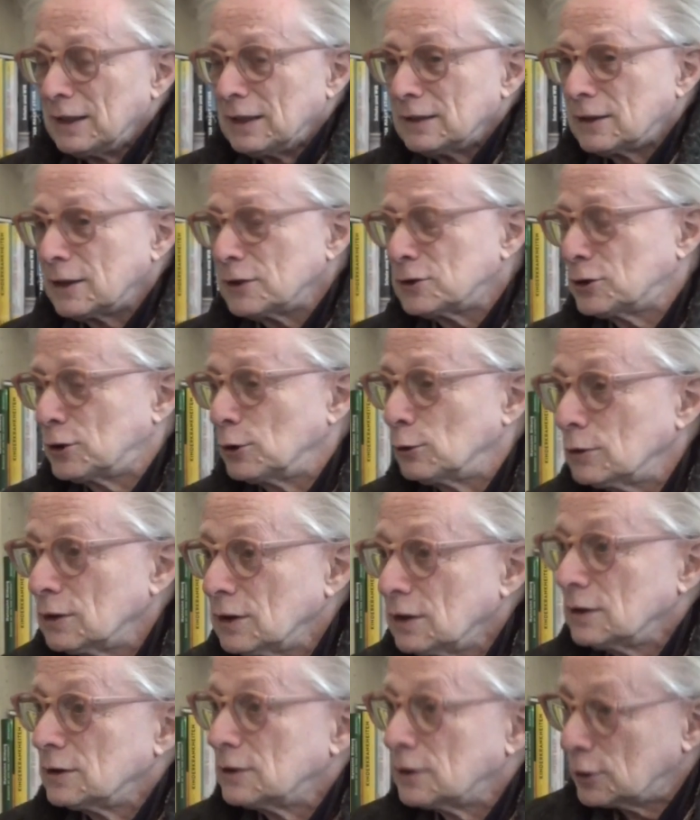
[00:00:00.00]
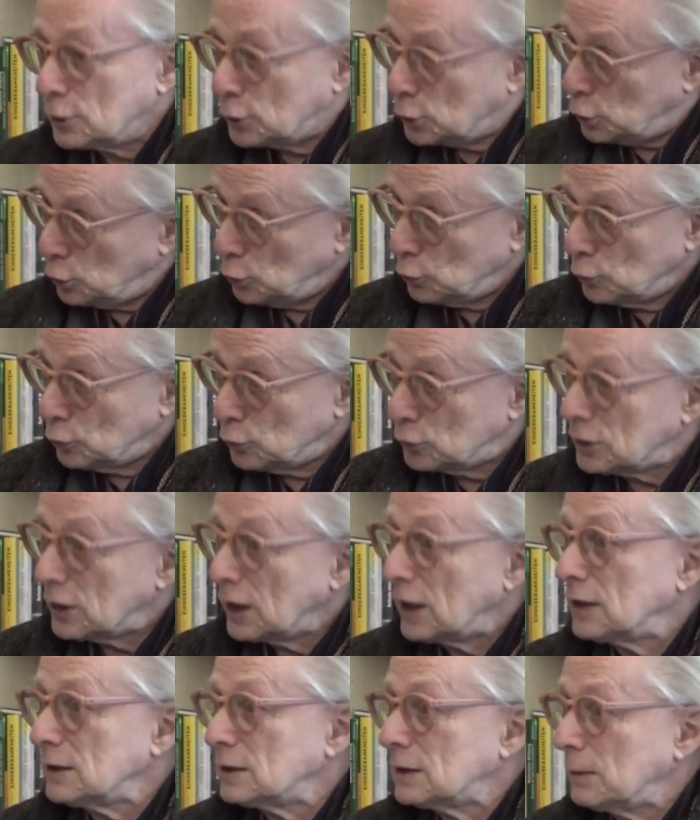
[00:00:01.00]
They stole the shoes
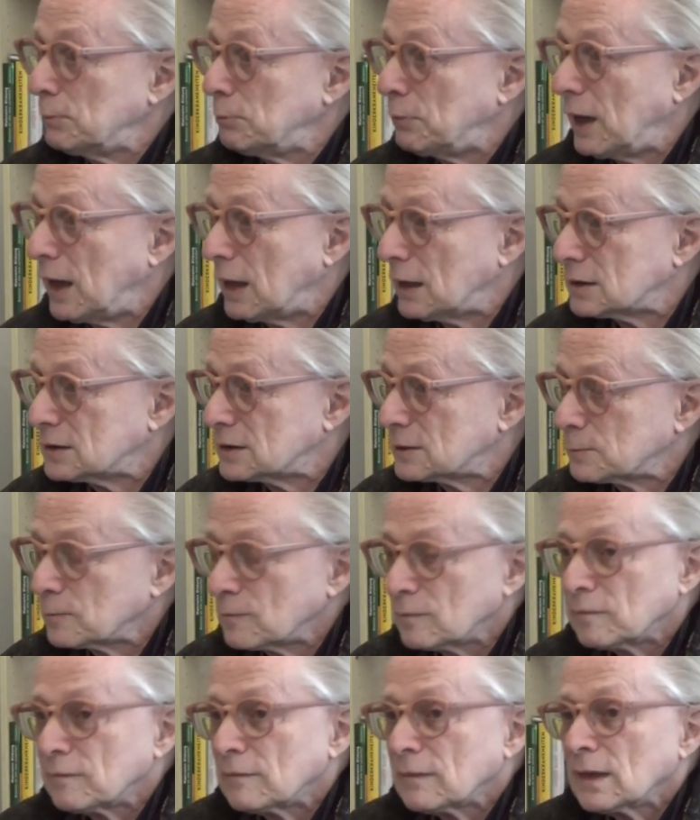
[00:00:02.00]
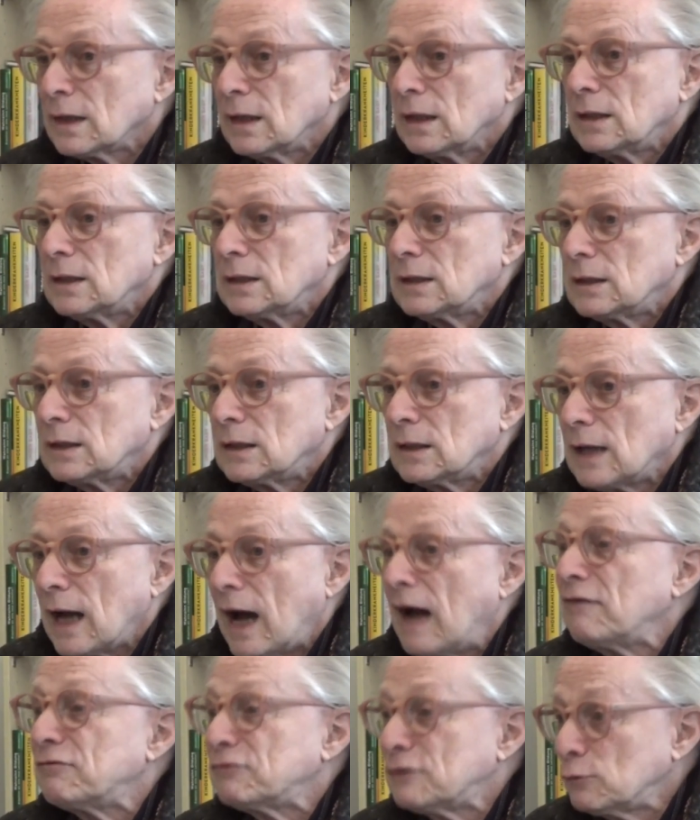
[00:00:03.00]
and the box.
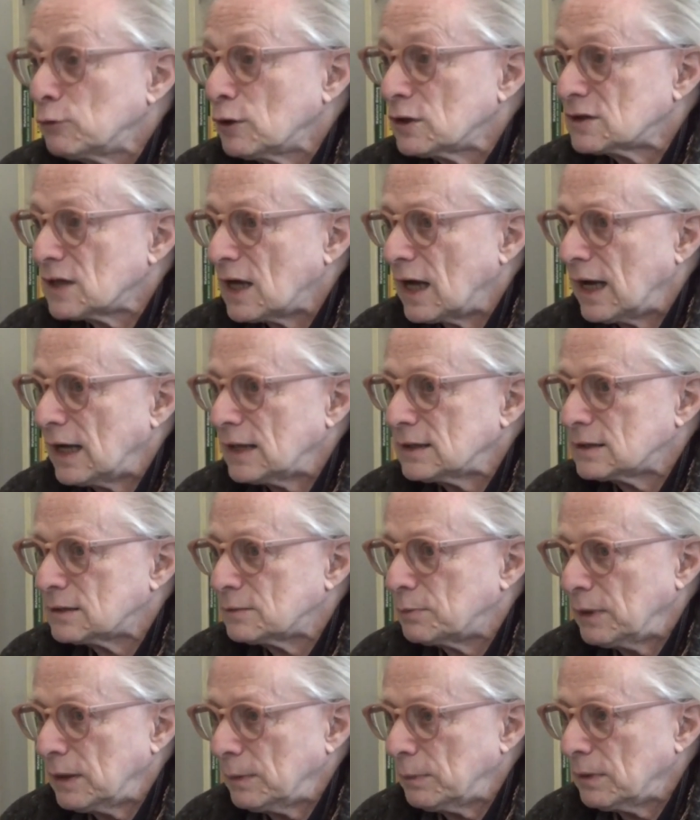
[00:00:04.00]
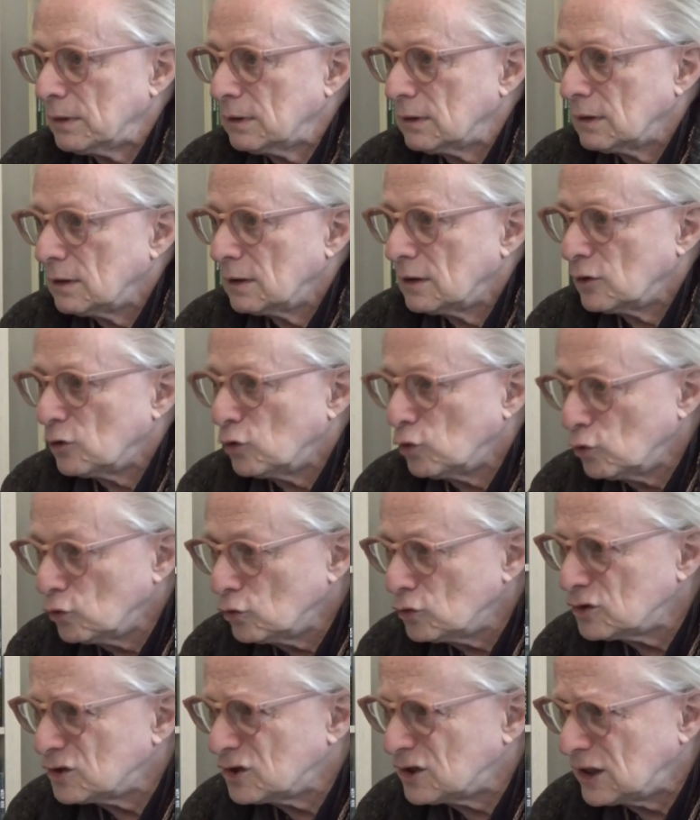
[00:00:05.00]
Afterwards, I asked people,
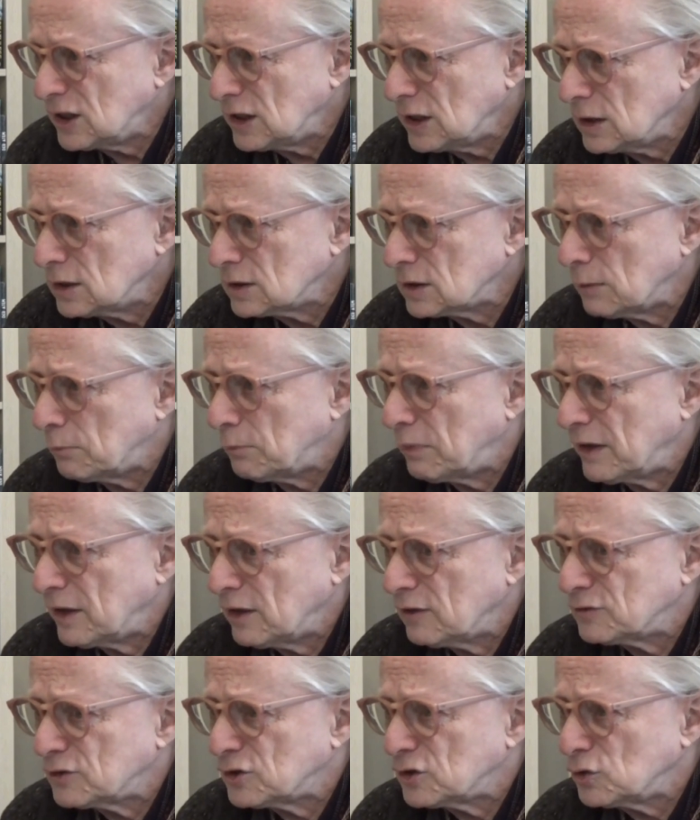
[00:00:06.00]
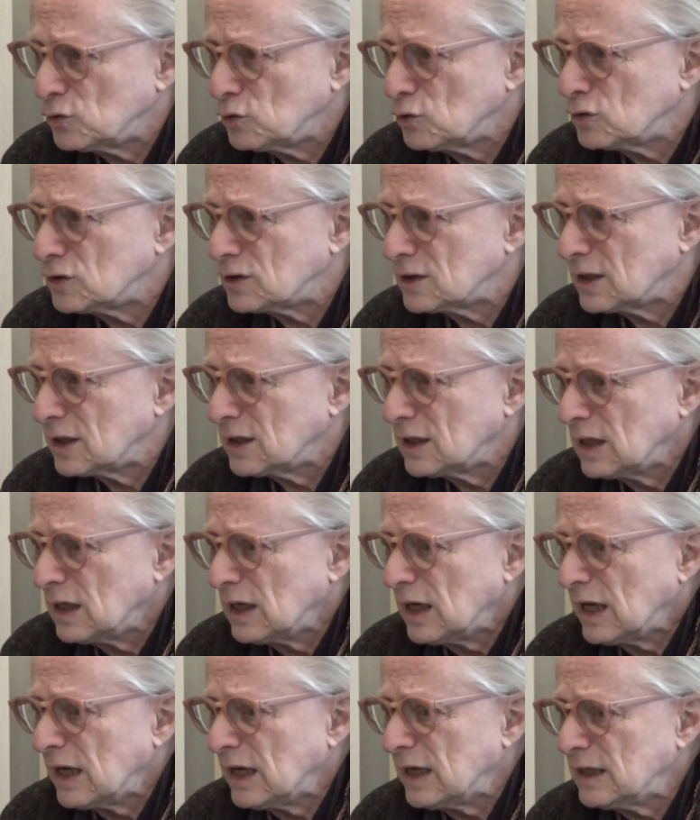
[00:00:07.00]
who steals a pair of shoes
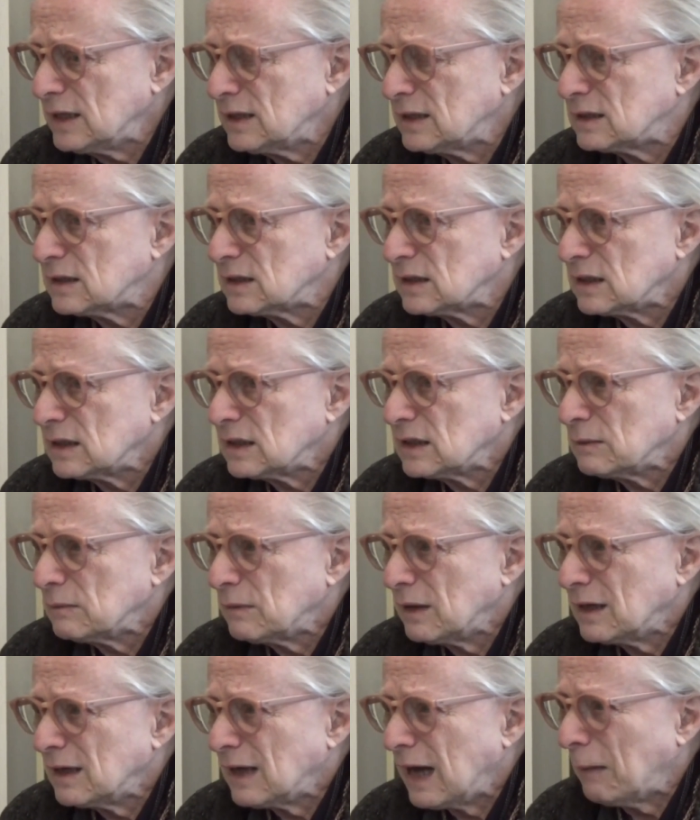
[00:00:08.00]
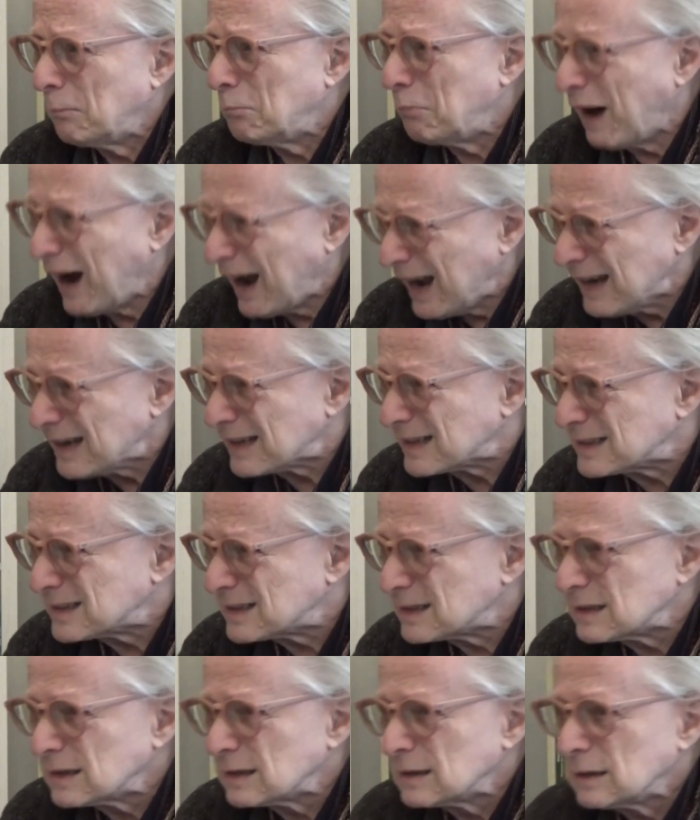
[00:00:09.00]
and a
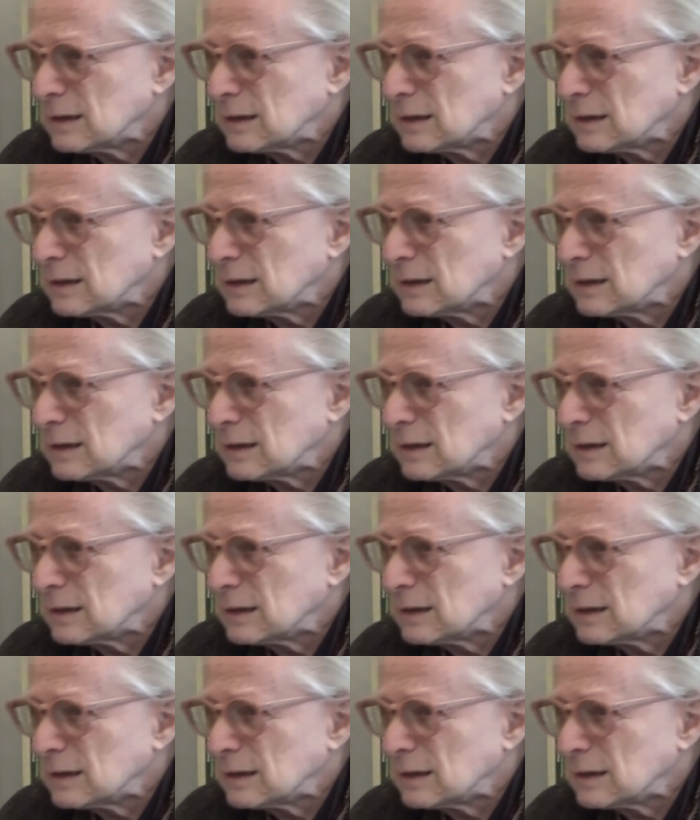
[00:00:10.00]
box?